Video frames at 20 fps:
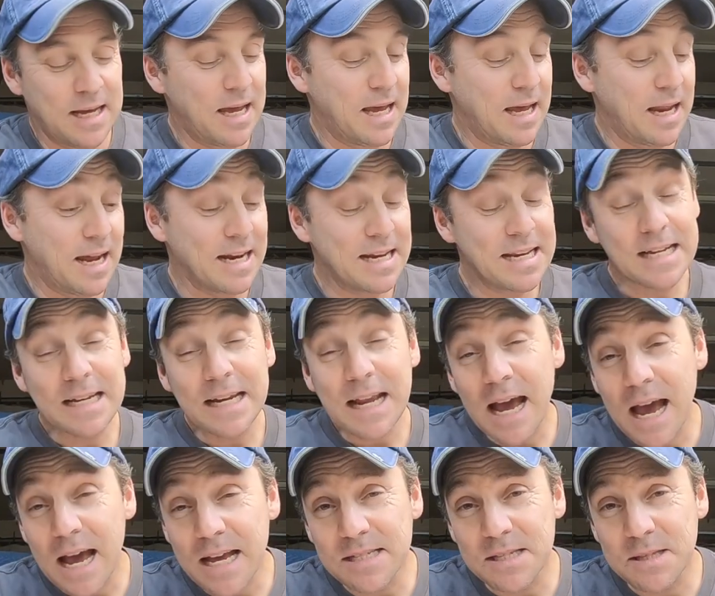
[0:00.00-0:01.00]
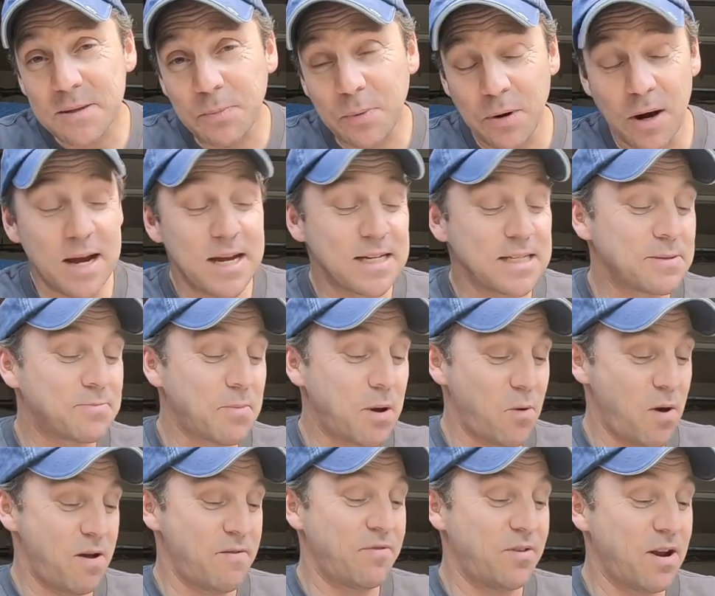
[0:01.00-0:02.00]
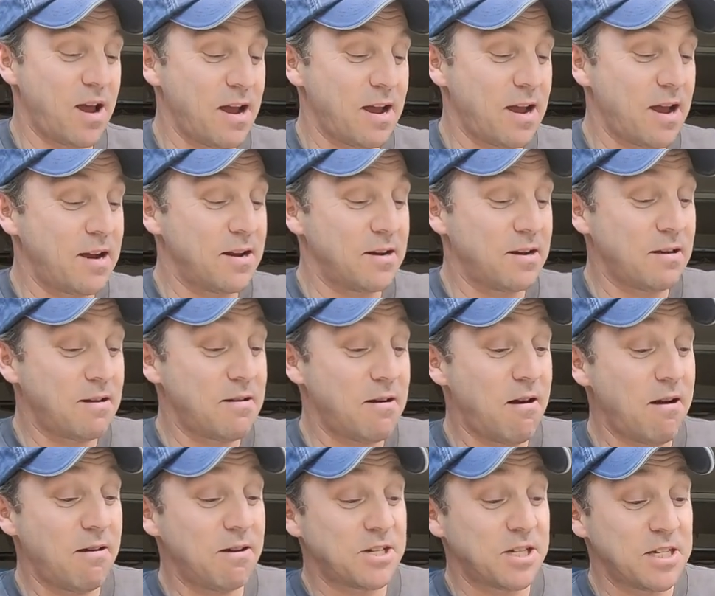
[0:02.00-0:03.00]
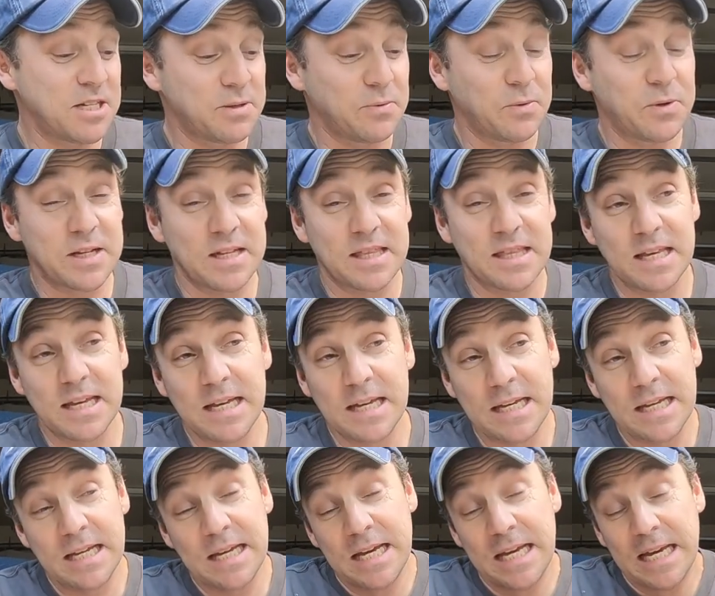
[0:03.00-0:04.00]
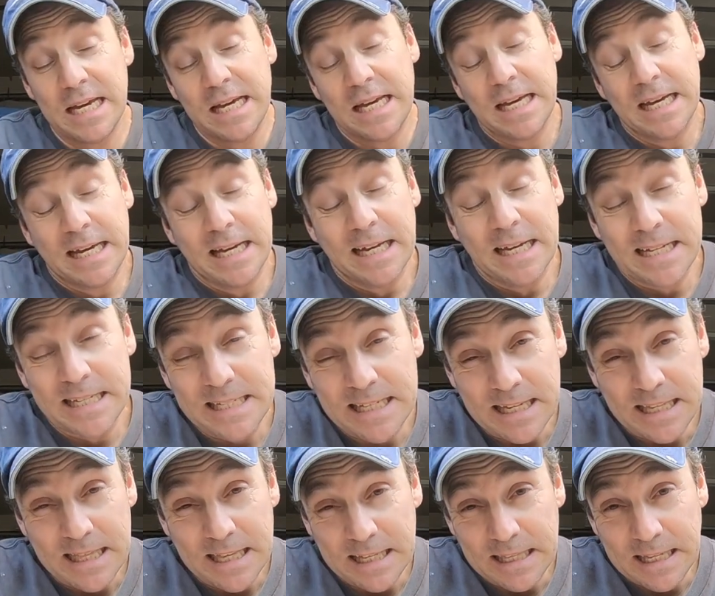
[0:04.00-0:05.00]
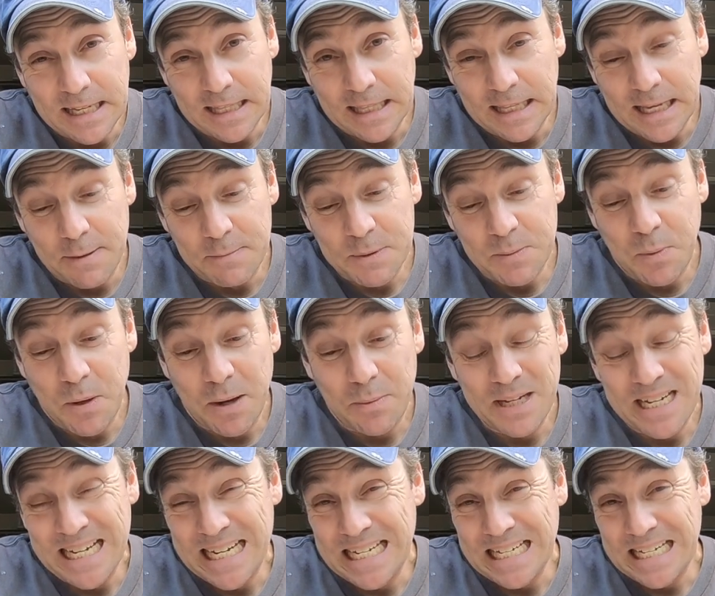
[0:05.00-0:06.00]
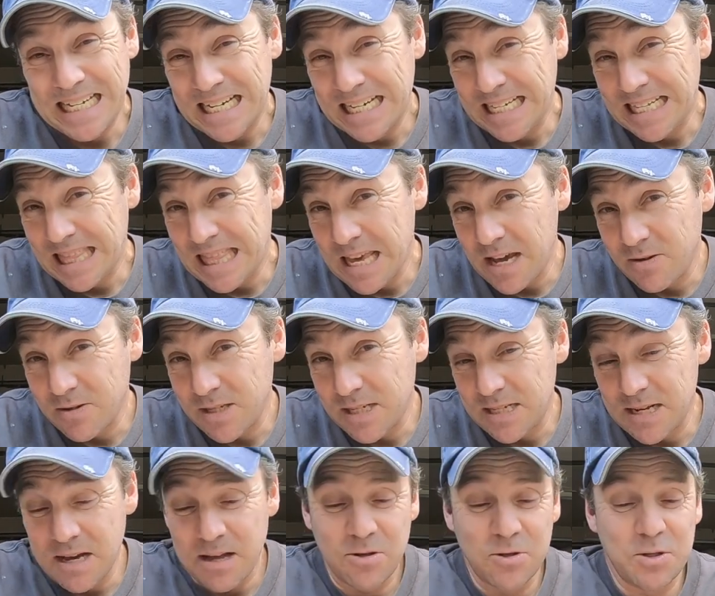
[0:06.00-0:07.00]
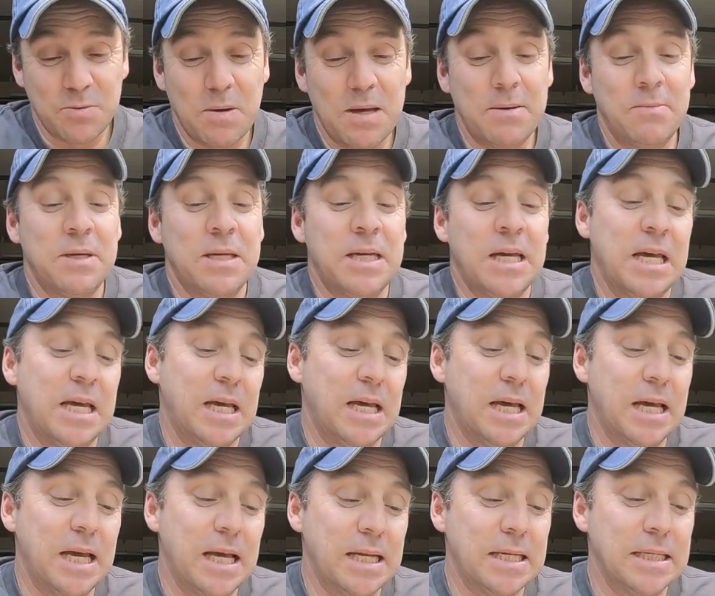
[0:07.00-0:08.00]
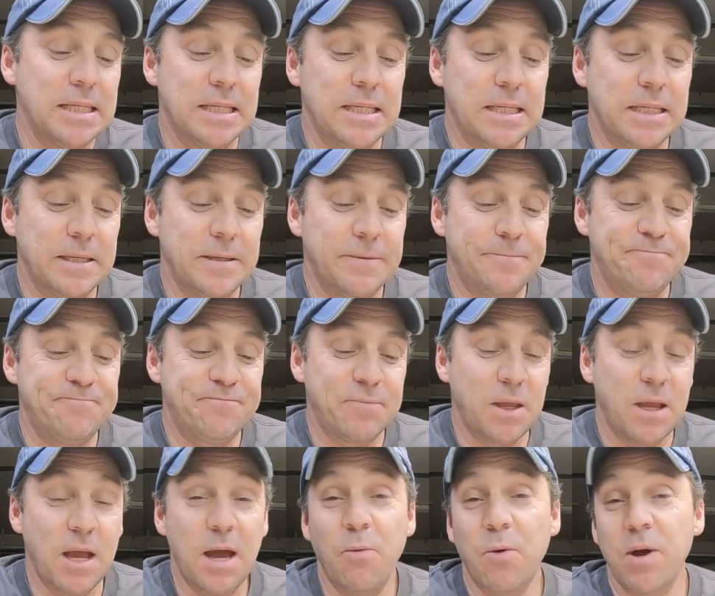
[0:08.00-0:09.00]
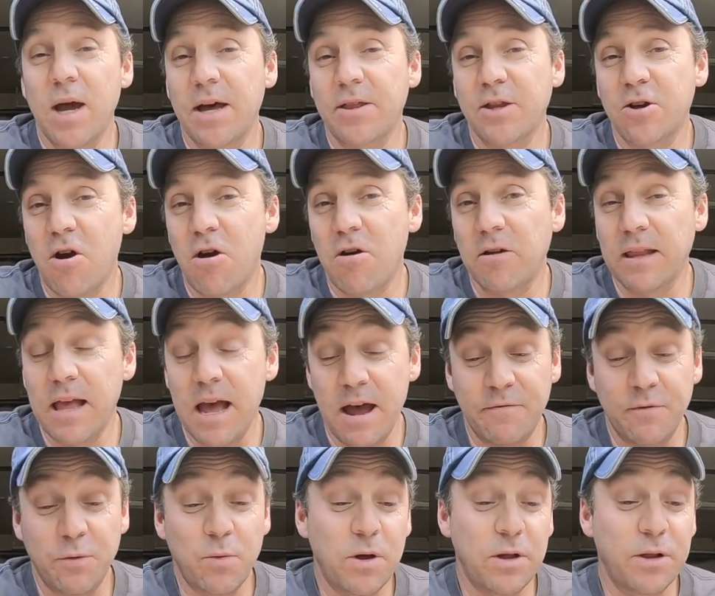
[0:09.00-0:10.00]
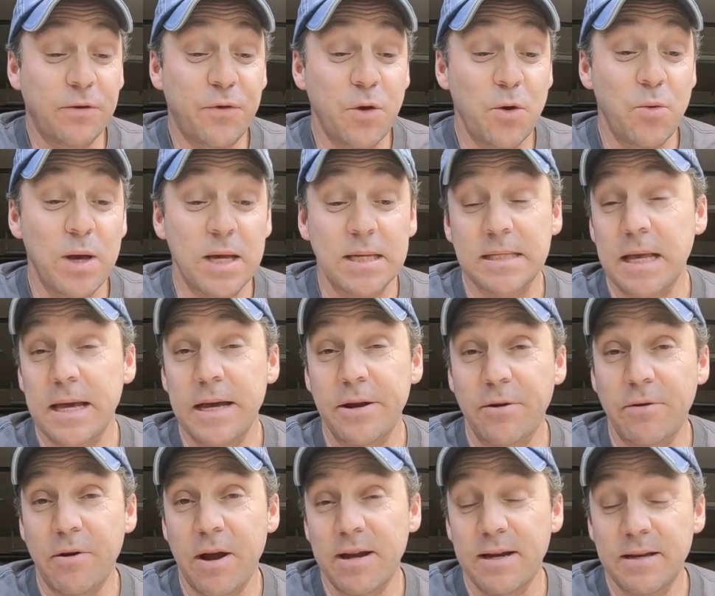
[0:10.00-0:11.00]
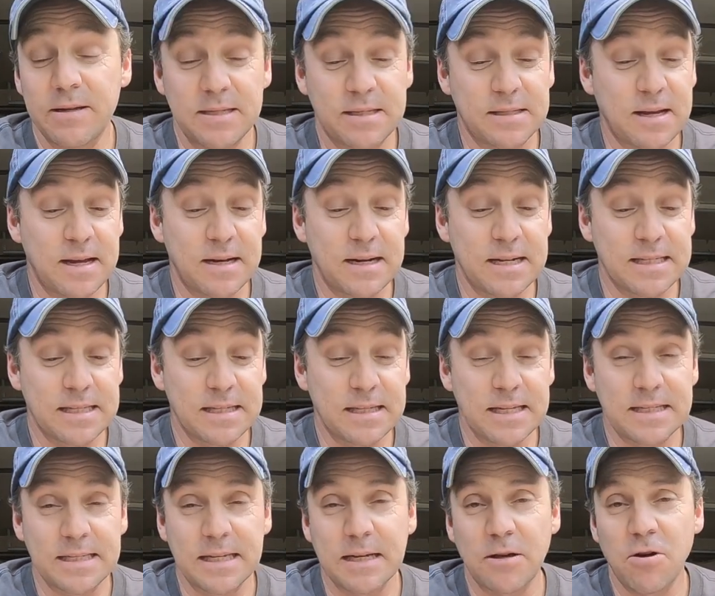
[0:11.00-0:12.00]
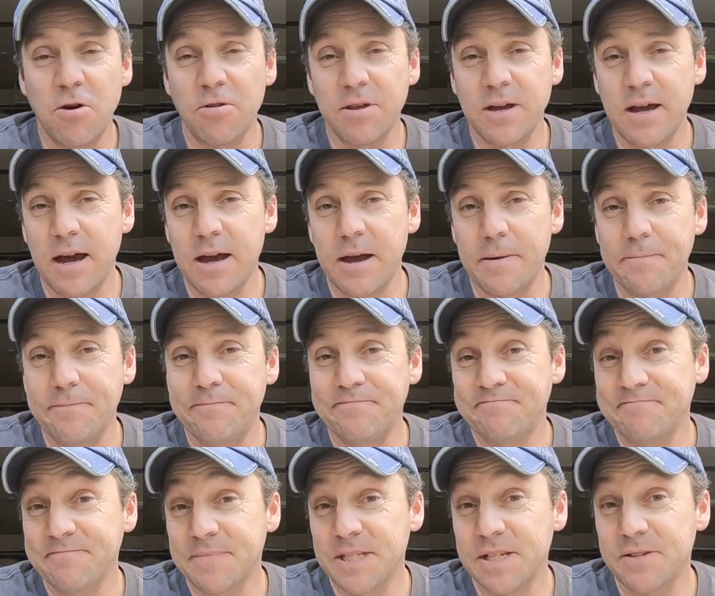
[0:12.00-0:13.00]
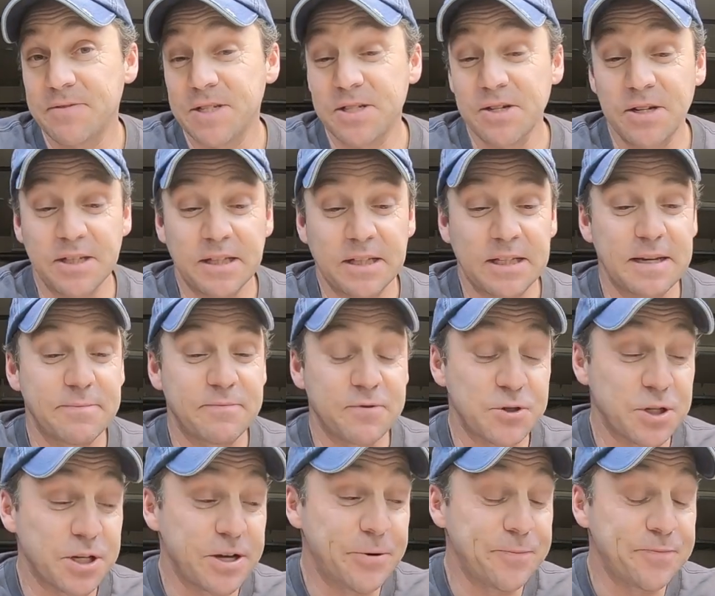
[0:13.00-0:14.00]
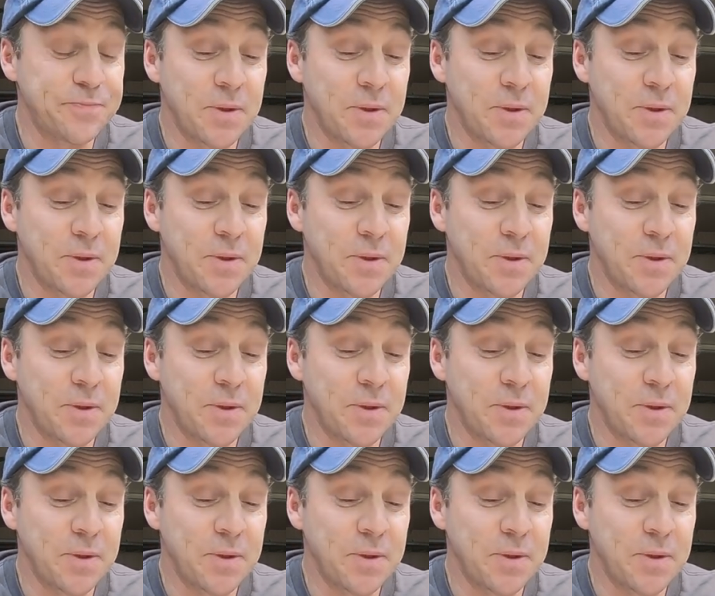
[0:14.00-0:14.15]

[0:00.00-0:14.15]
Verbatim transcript: And I didn't ask the price. My wife and I got into the car and she said, What do you think? I said, I think that lamp's probably eight, nine thousand dollars maybe. And uh, and we got in the car and left. Well, a few weeks later, I decided, I said, That's it, call the guy up, see if he still got the lamp for sale.